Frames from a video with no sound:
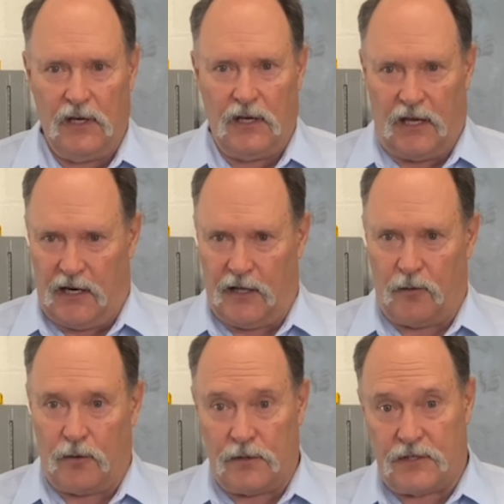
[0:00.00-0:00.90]
In other
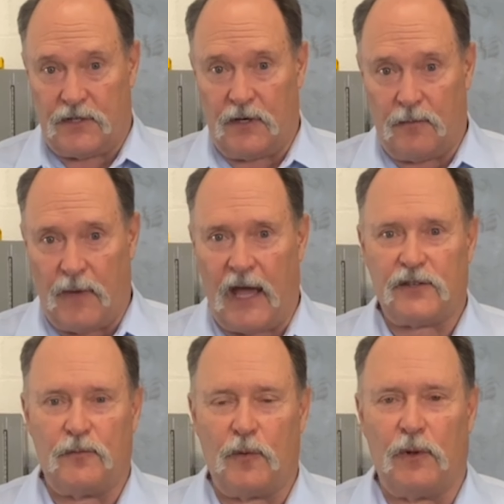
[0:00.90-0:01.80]
words, the
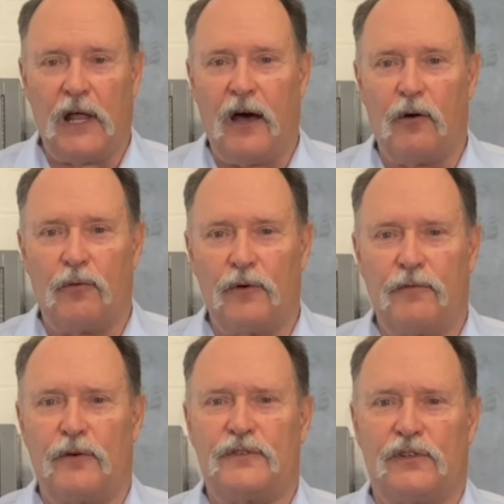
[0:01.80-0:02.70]
maximum allowable reverse